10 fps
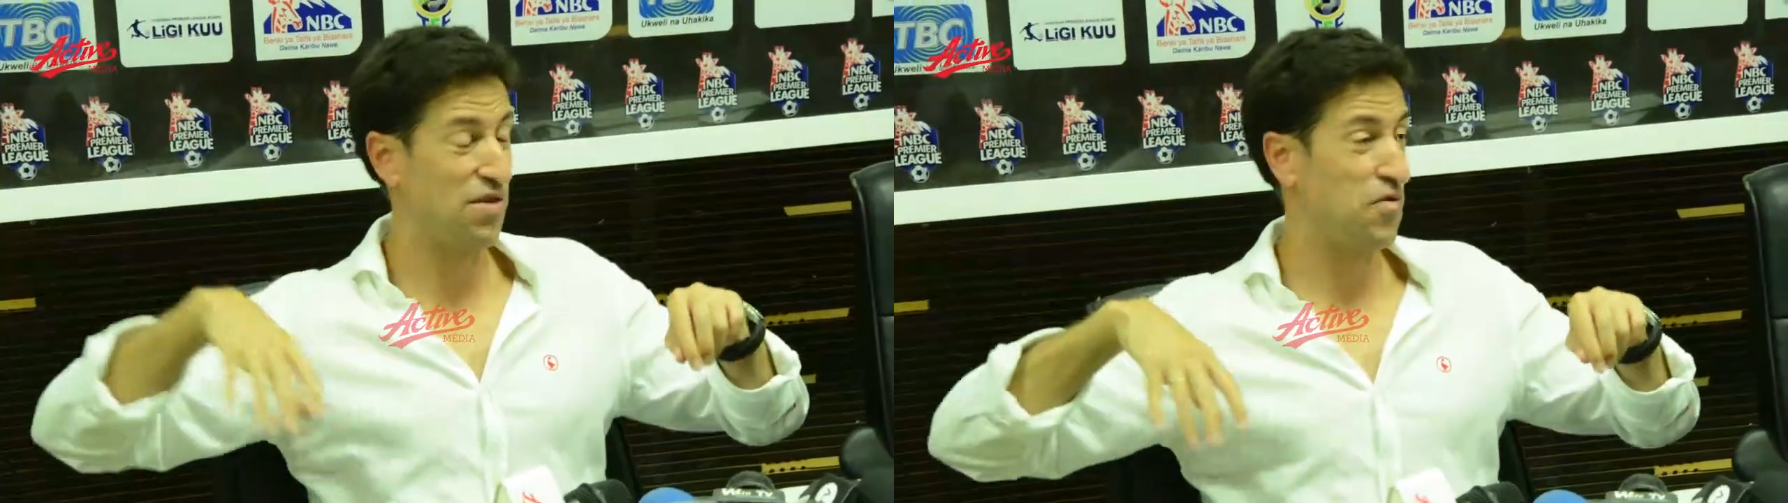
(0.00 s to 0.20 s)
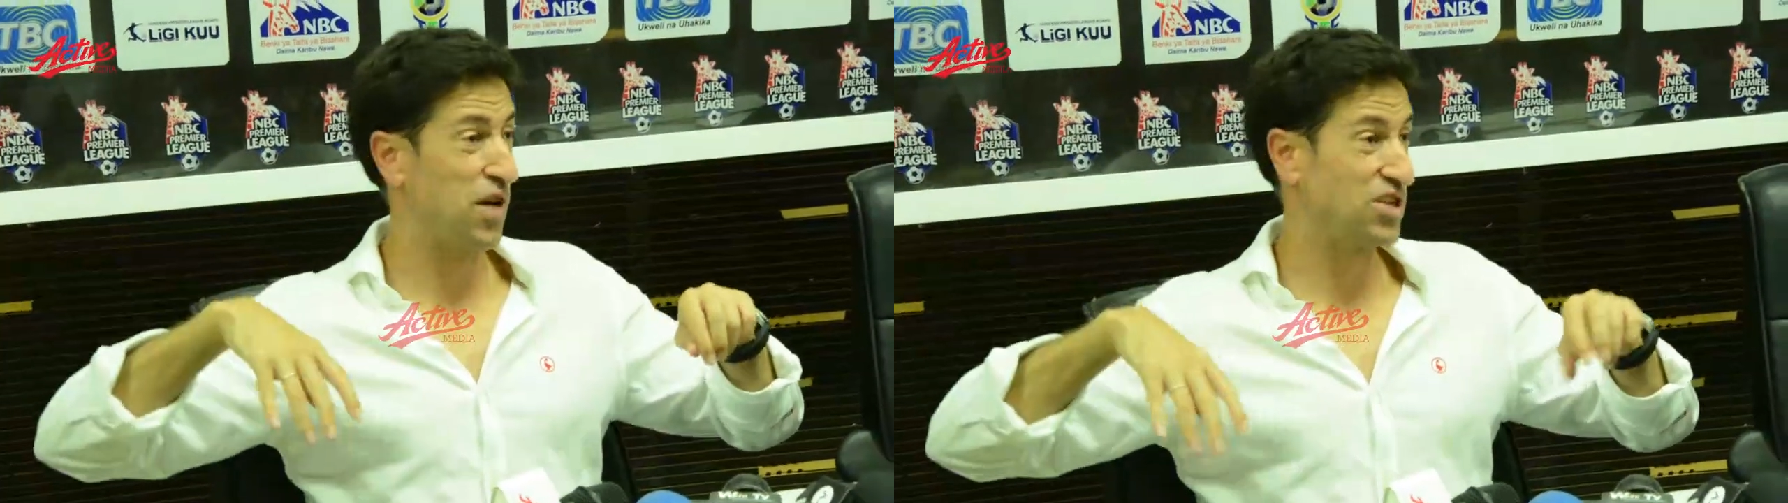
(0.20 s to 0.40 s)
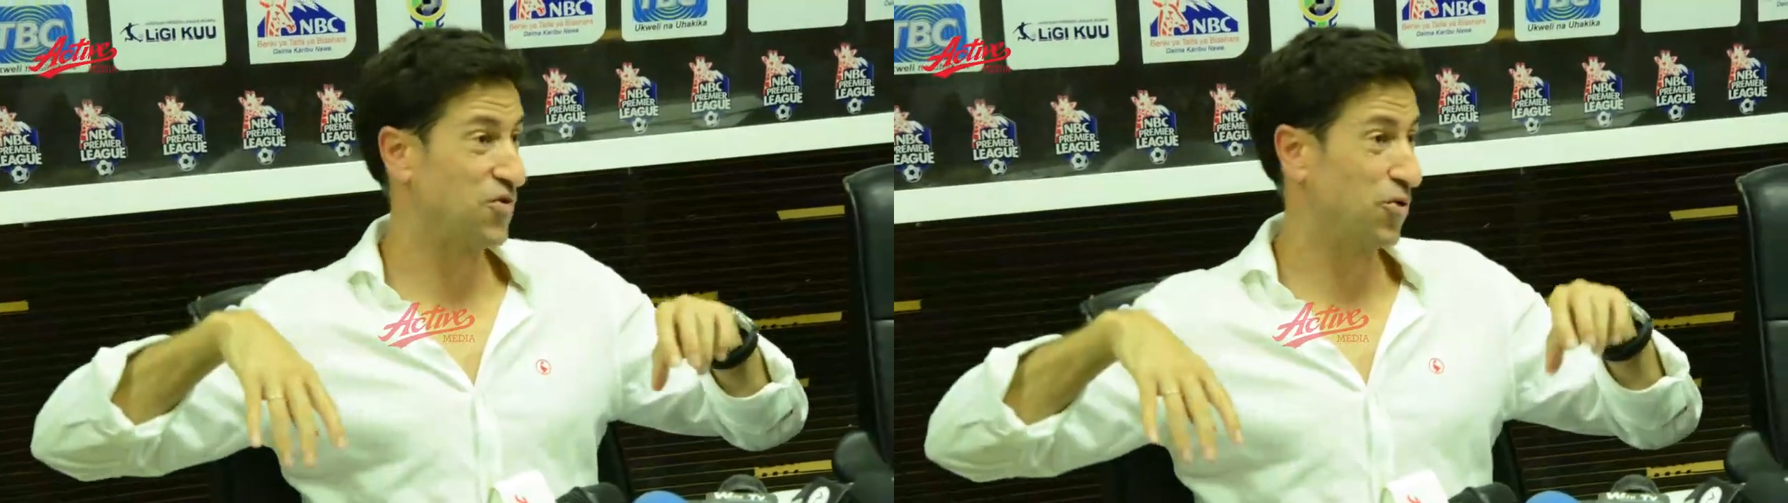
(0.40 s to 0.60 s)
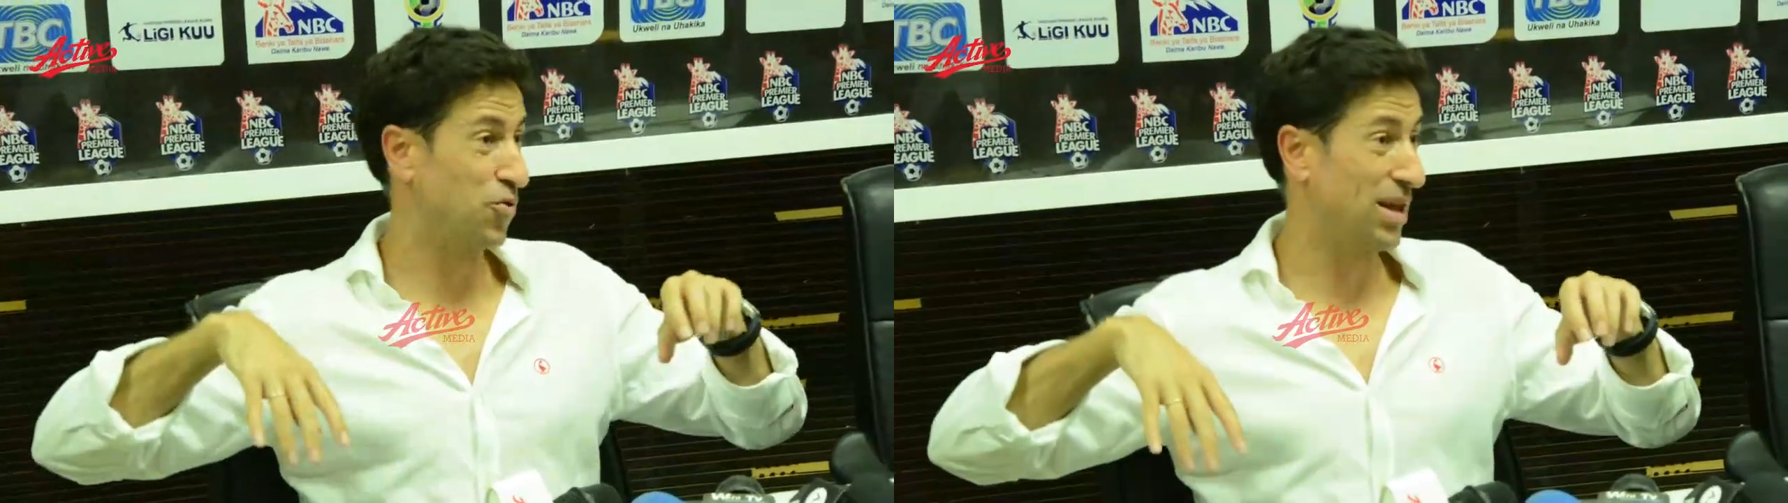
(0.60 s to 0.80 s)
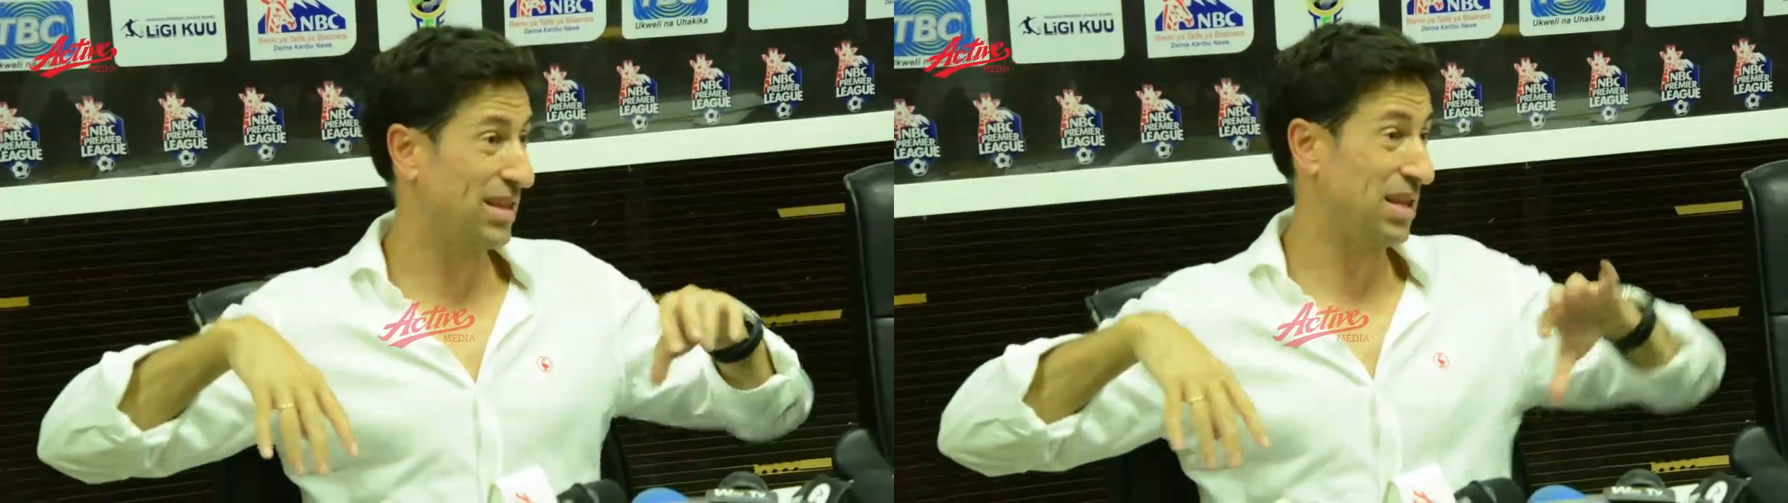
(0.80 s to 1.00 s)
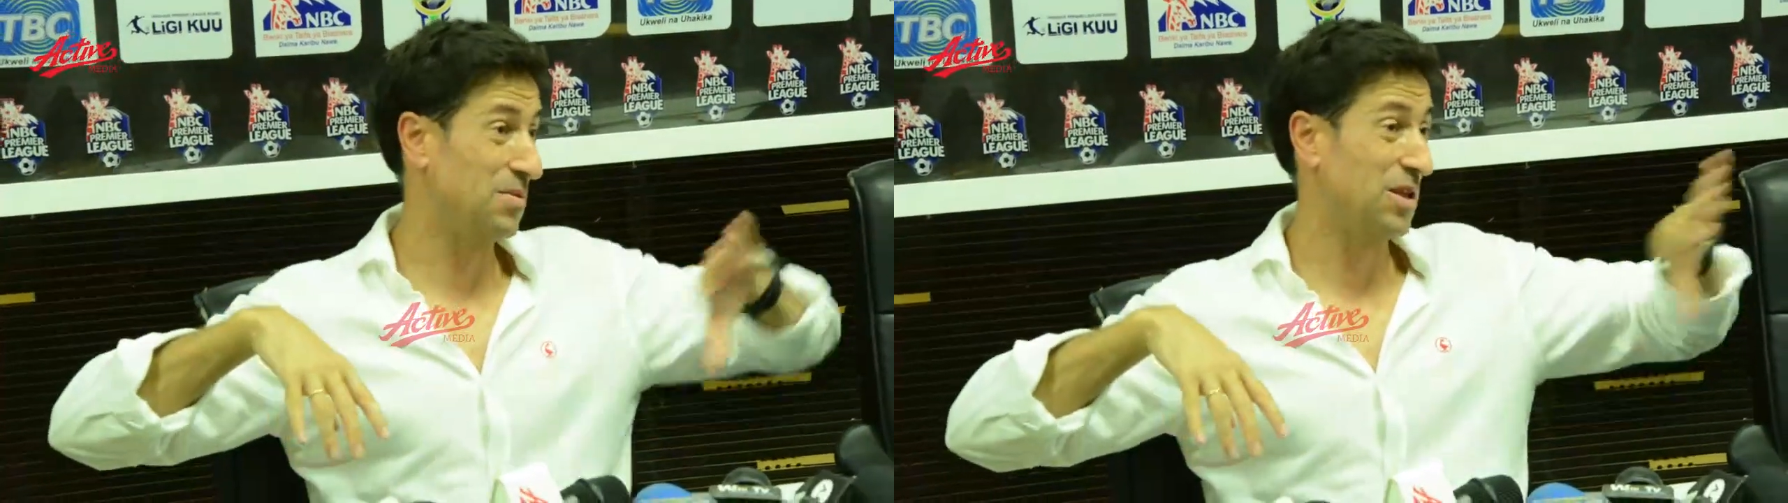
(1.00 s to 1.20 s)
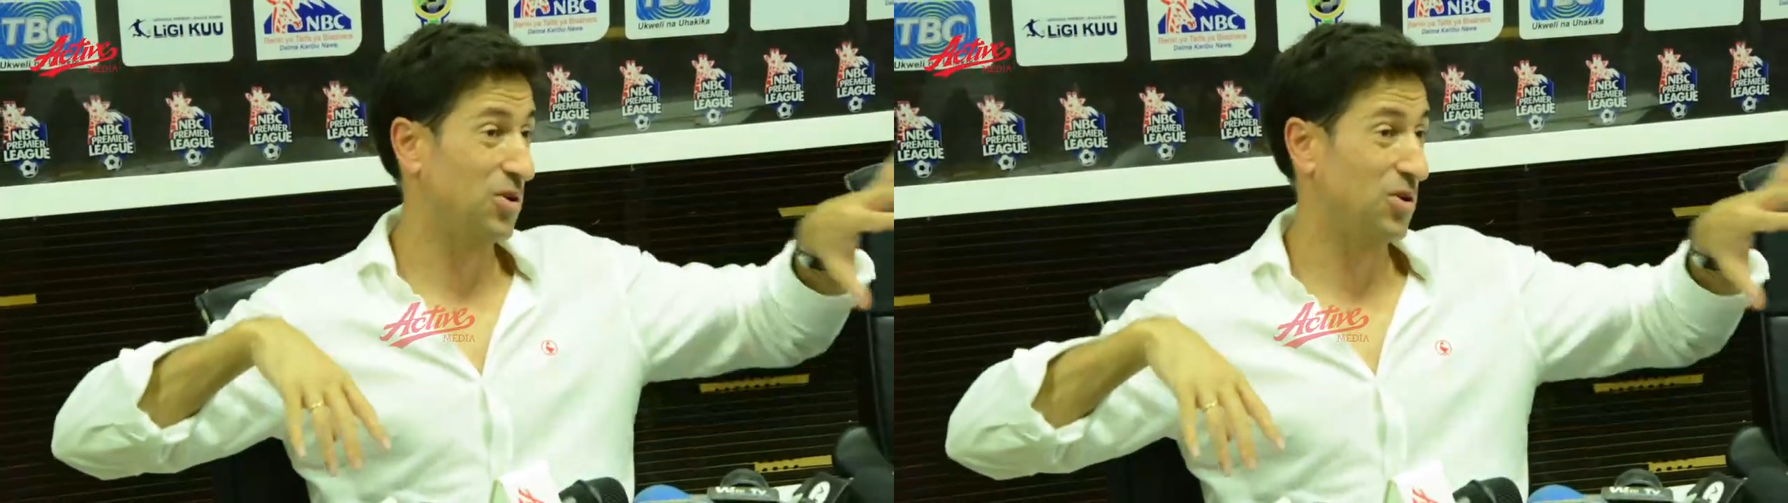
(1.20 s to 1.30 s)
fans from one team,